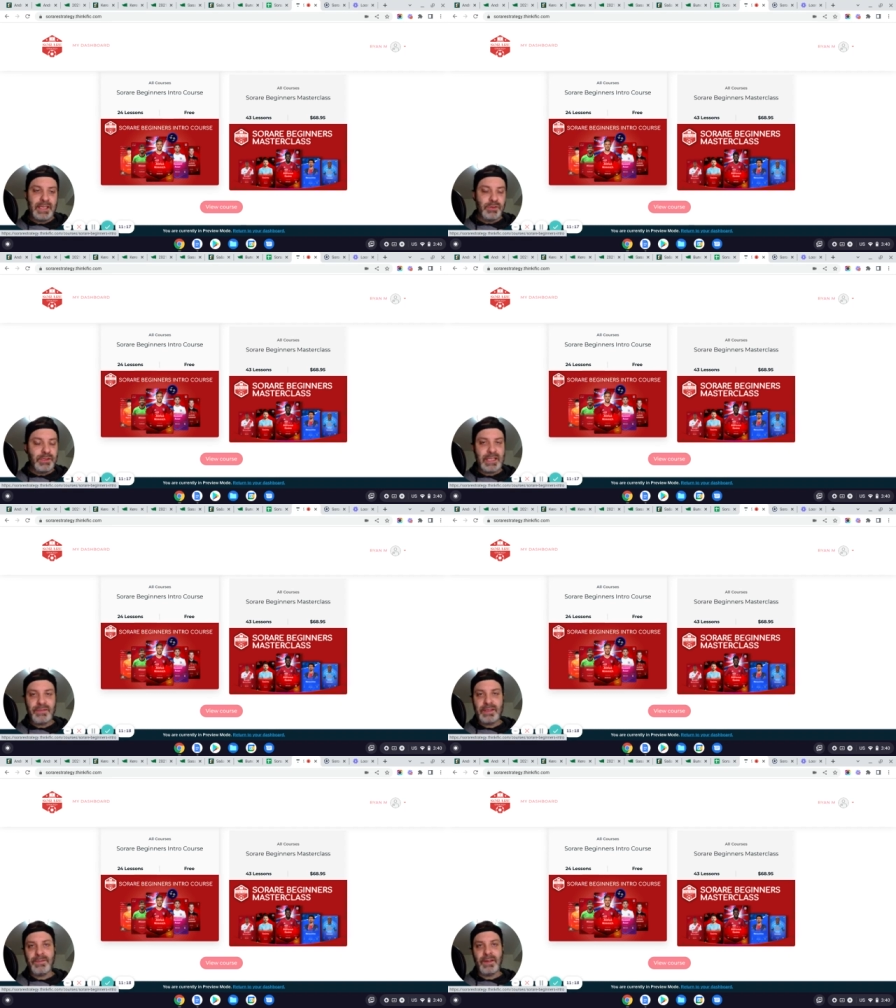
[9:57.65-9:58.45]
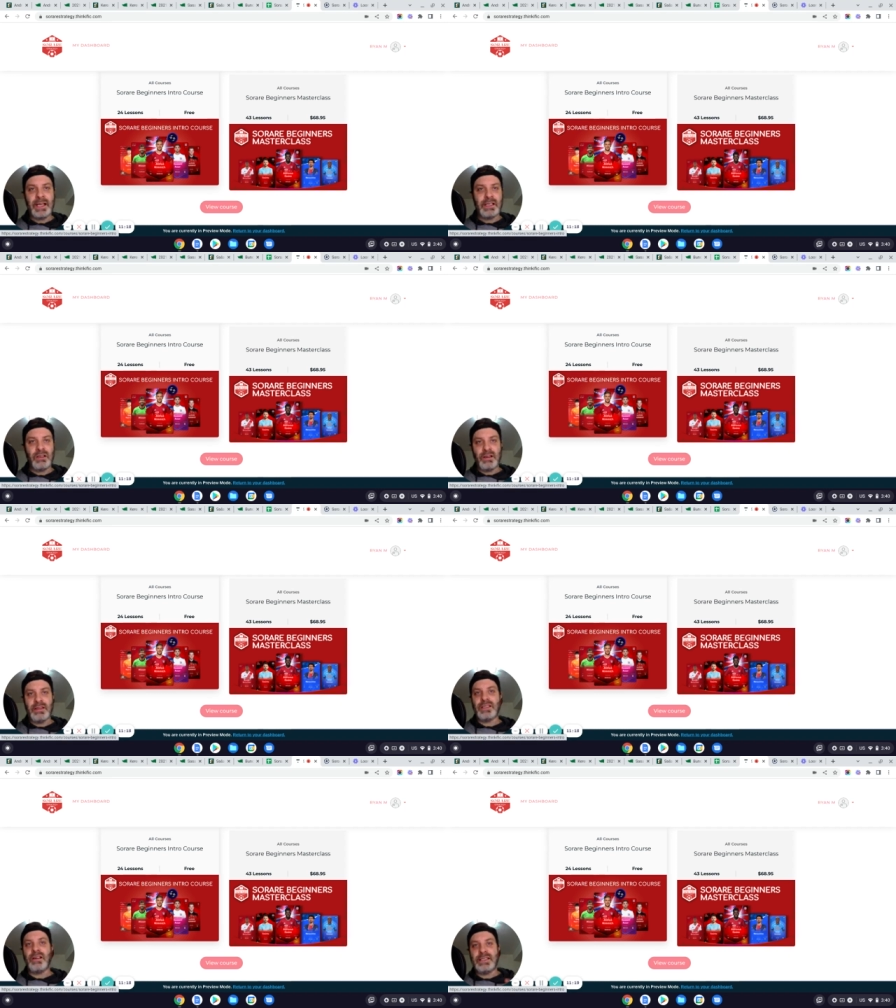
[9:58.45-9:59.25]
You can definitely find a lot
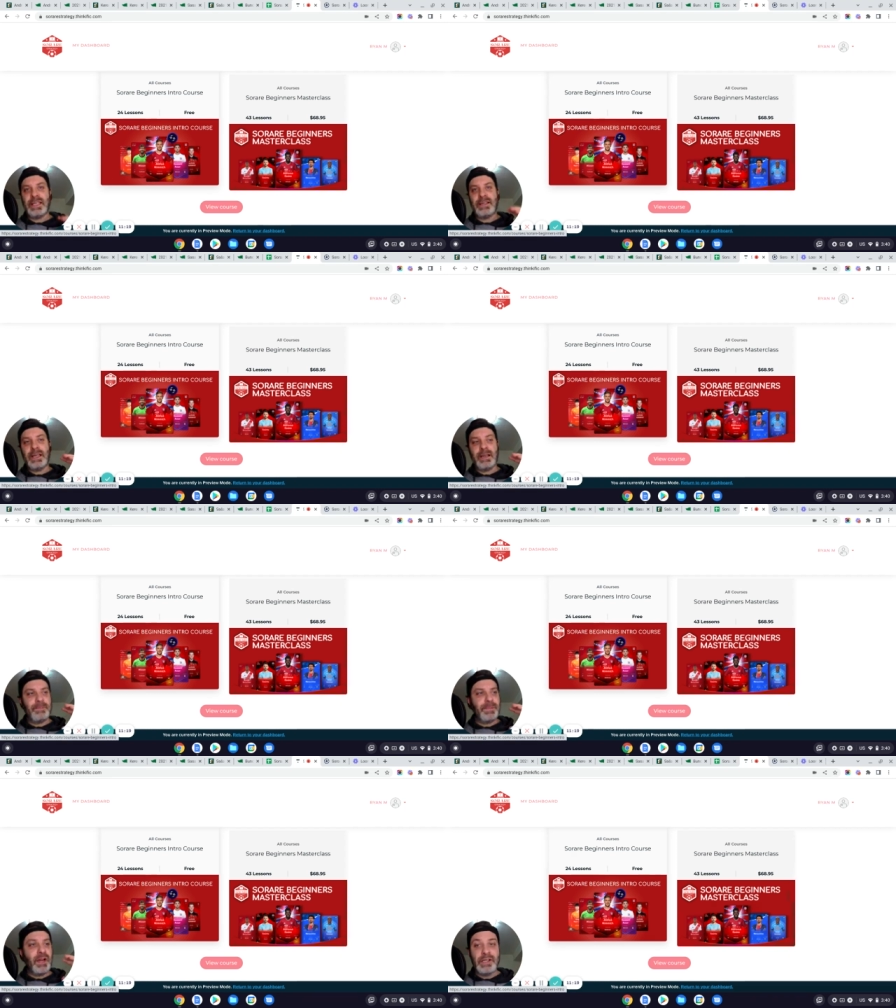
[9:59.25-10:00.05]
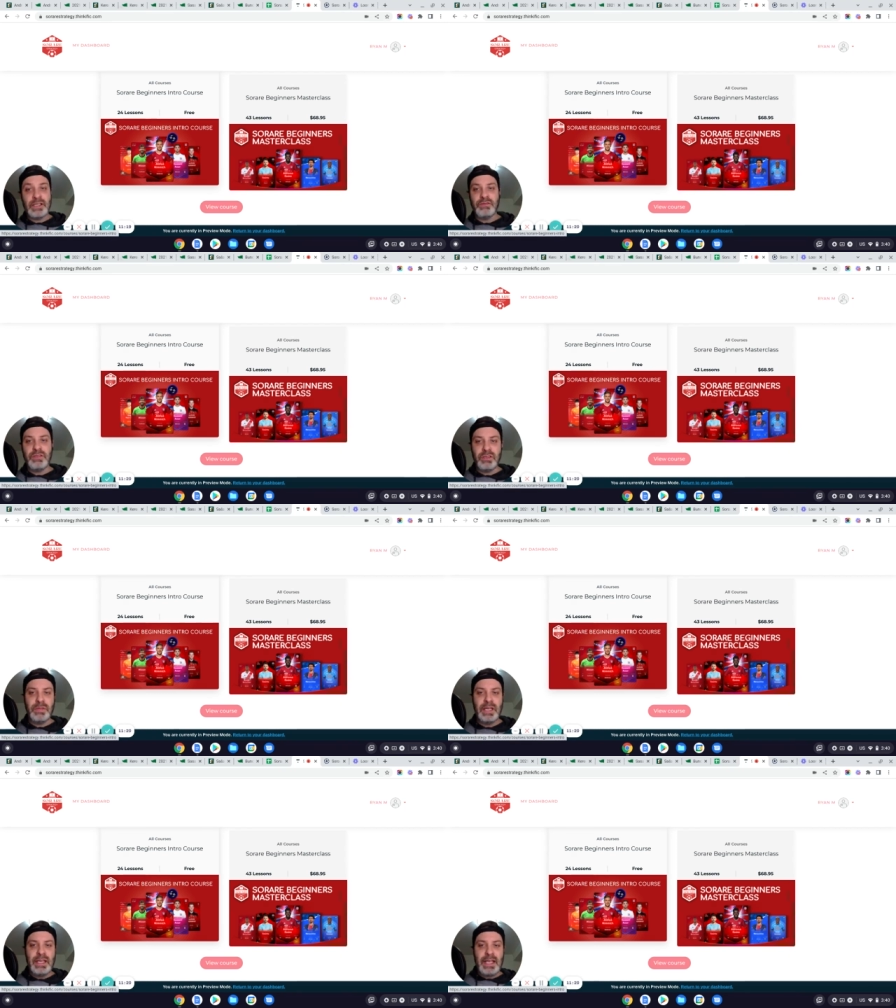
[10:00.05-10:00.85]
of this content on
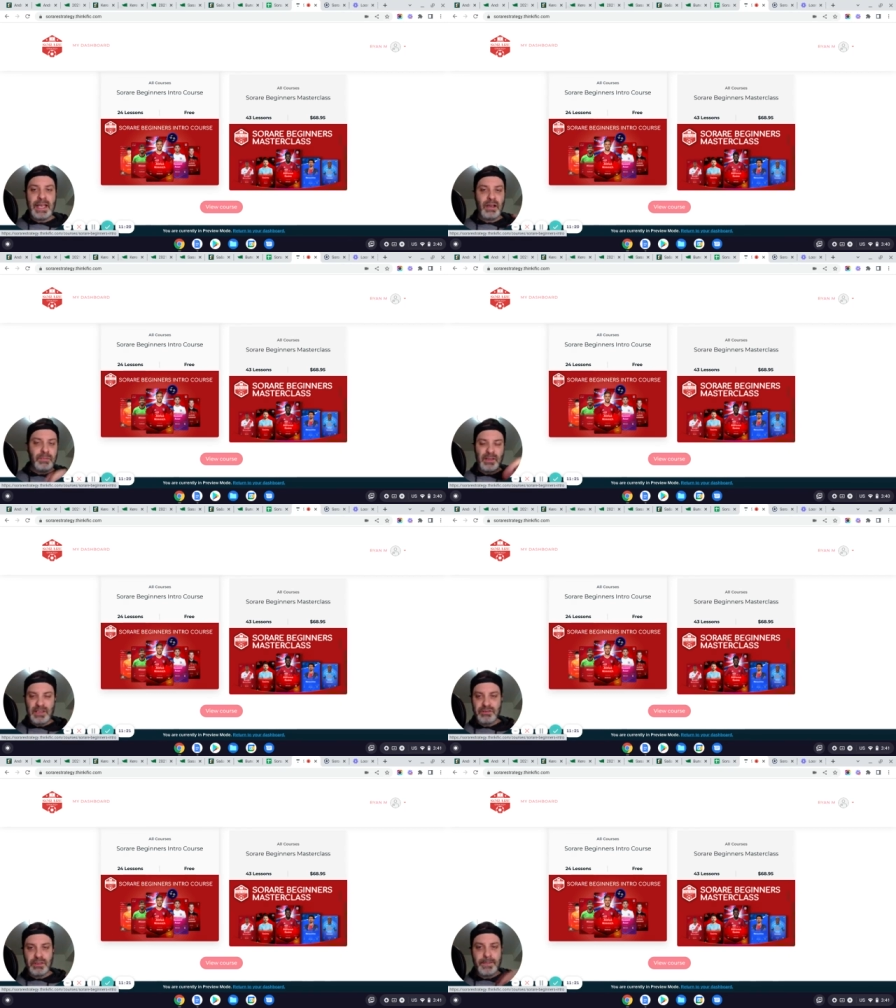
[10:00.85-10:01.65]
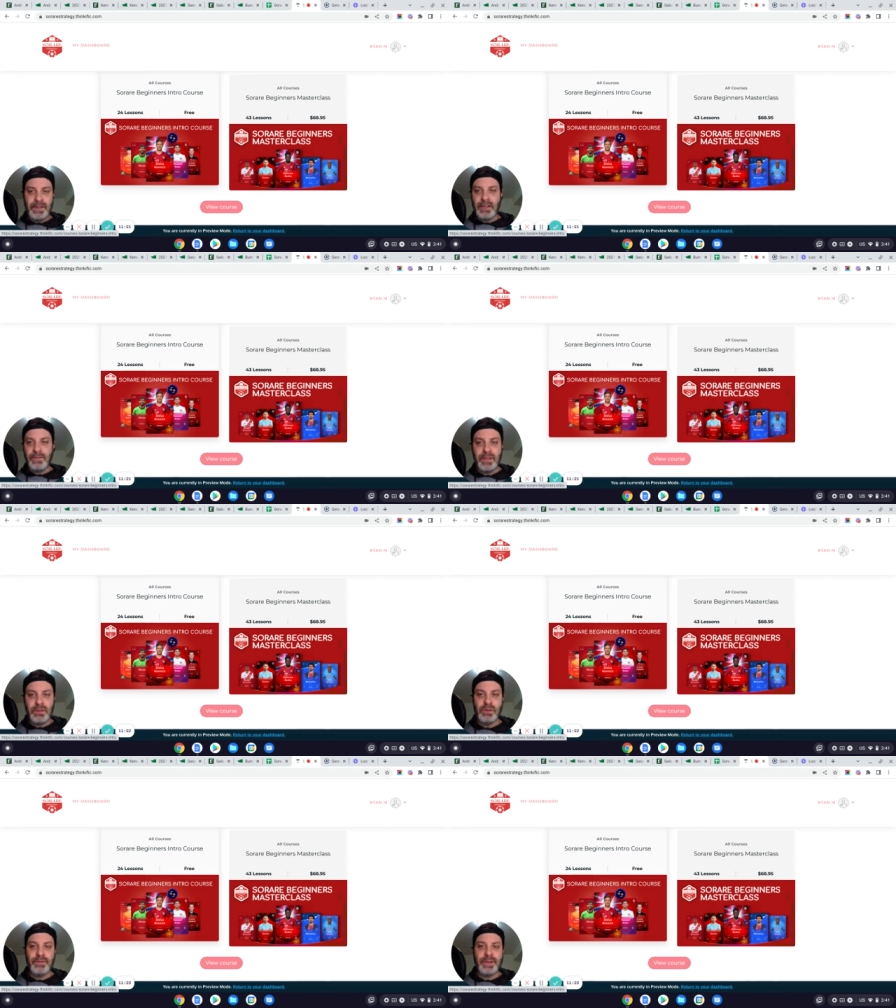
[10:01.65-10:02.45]
YouTube, and I'll probably drip feed a
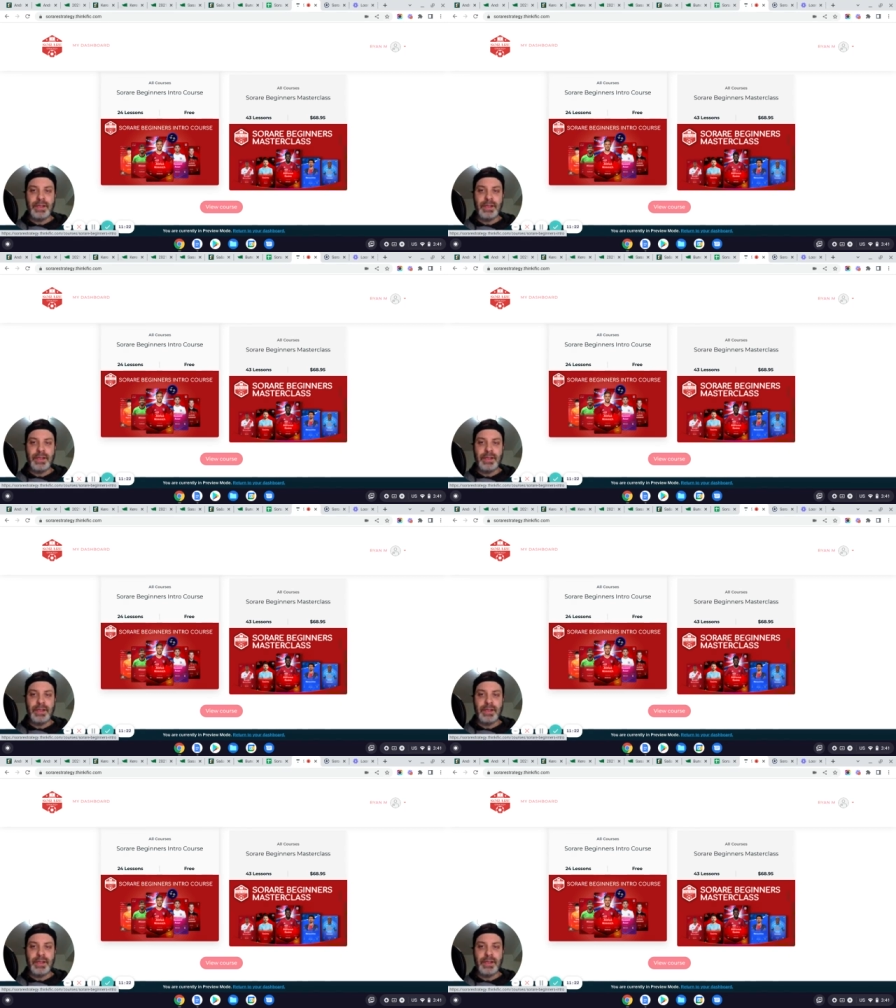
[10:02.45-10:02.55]
few